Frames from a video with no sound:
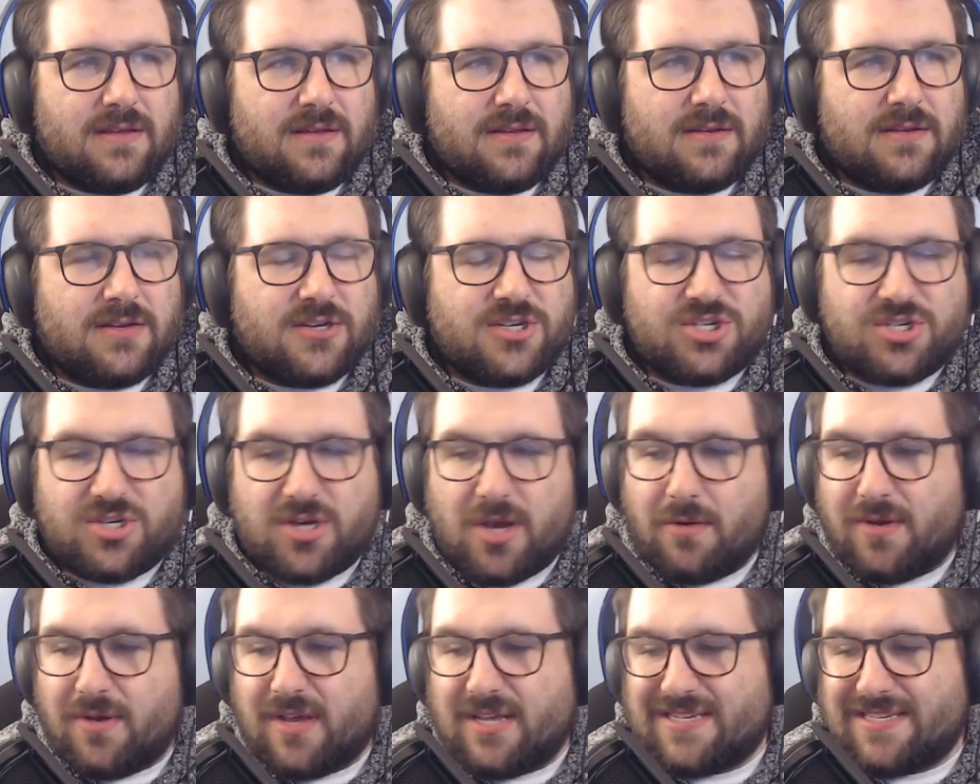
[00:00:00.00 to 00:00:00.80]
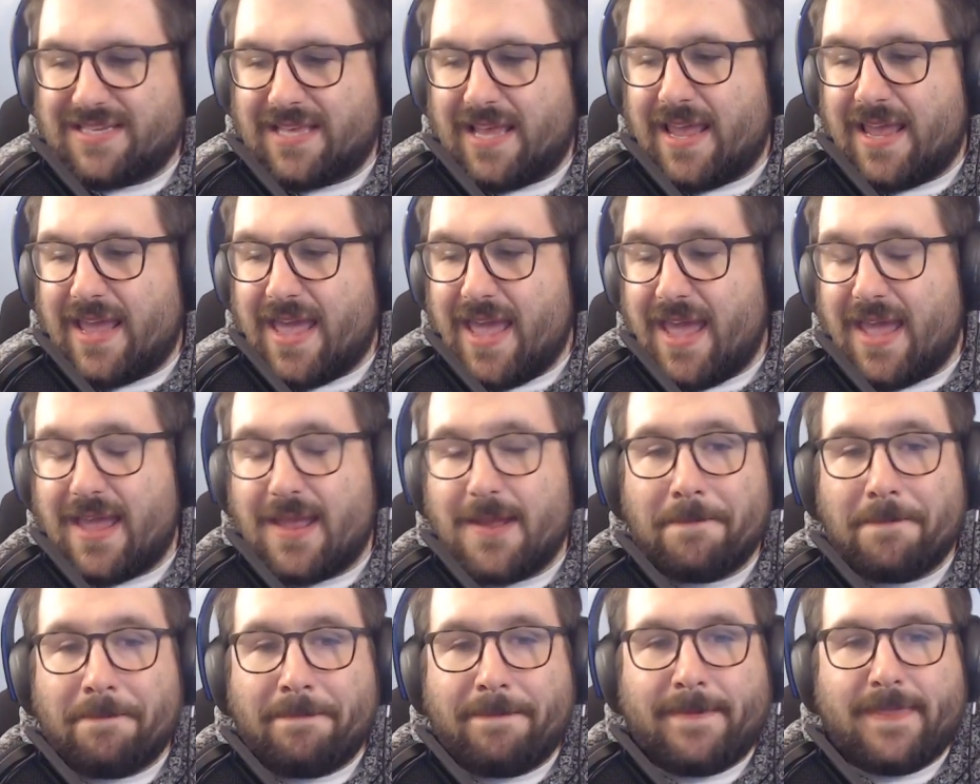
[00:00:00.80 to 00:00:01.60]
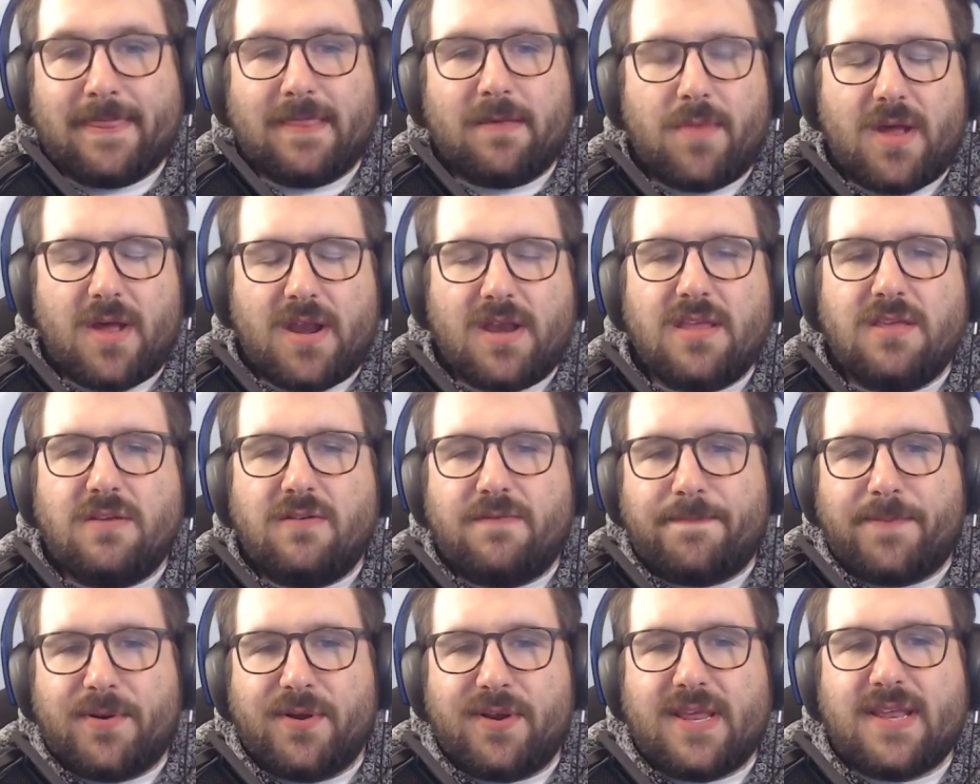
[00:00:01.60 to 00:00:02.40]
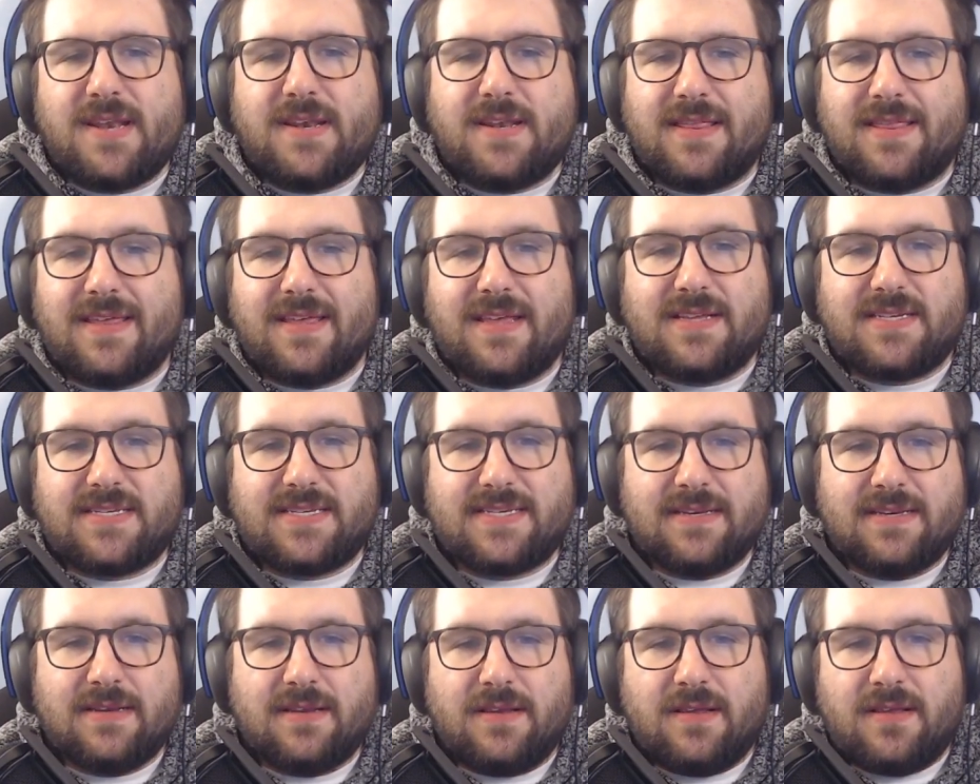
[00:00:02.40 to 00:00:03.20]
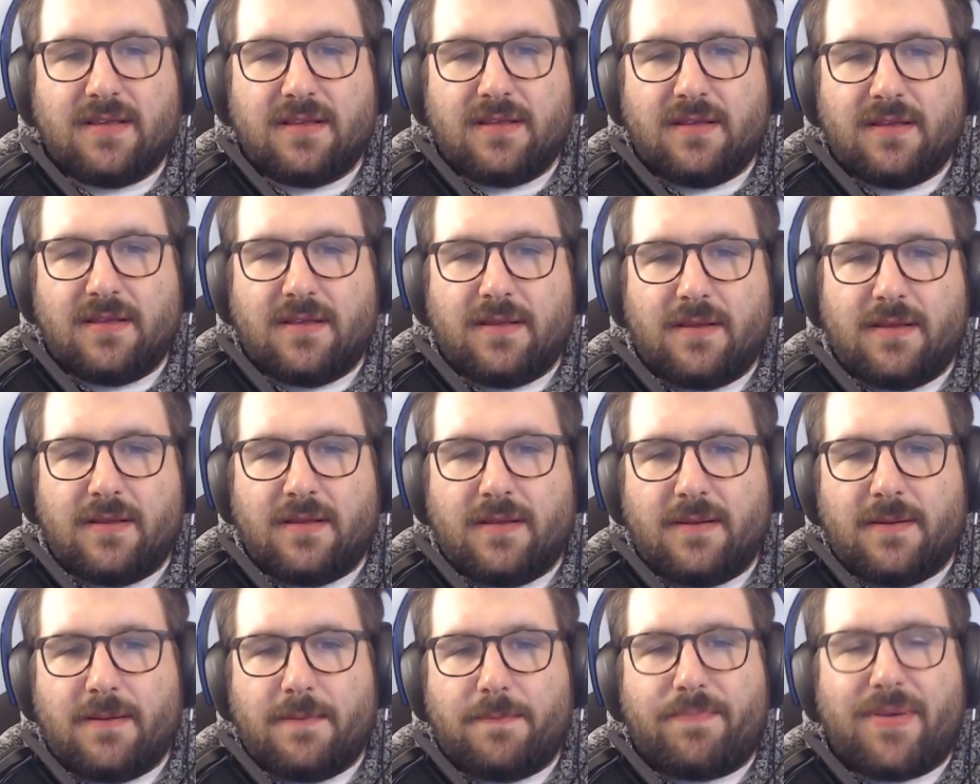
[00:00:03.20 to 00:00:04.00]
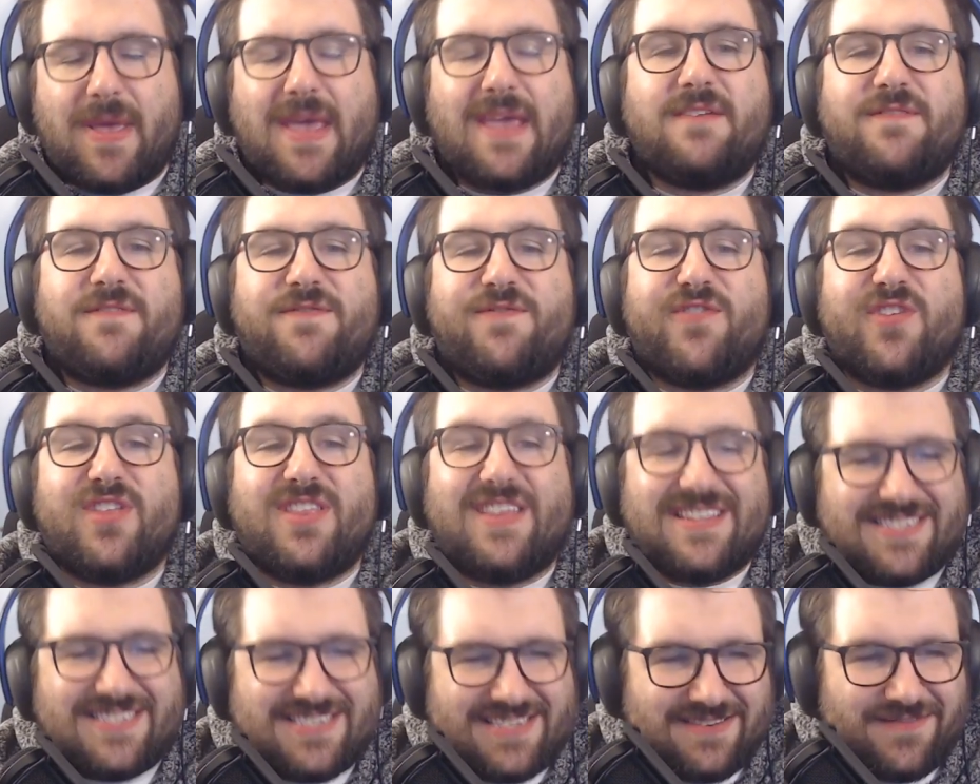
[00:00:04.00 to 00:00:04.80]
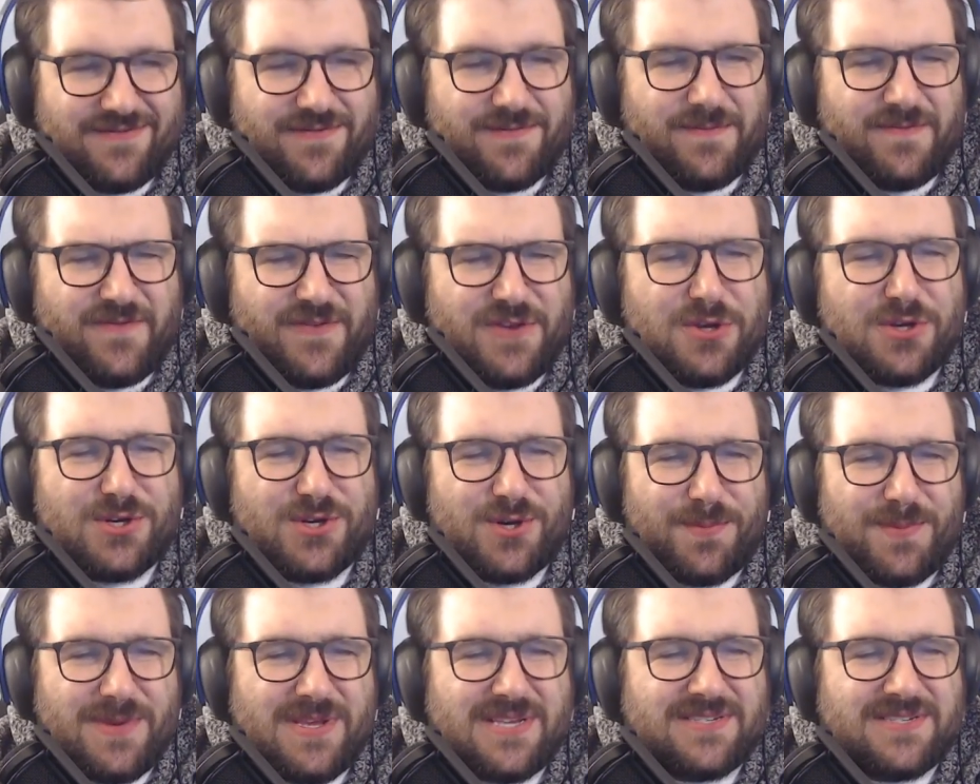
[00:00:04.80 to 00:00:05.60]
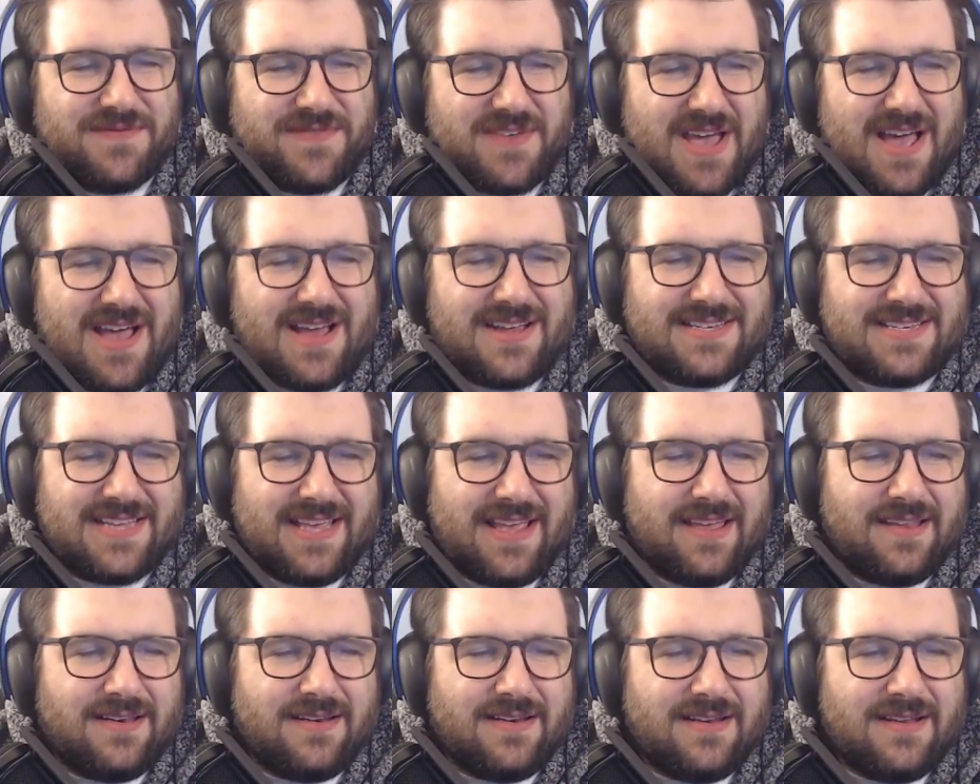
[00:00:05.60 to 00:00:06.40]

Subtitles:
Show us, like, hey, the money you've put into this paid for this future piece of content.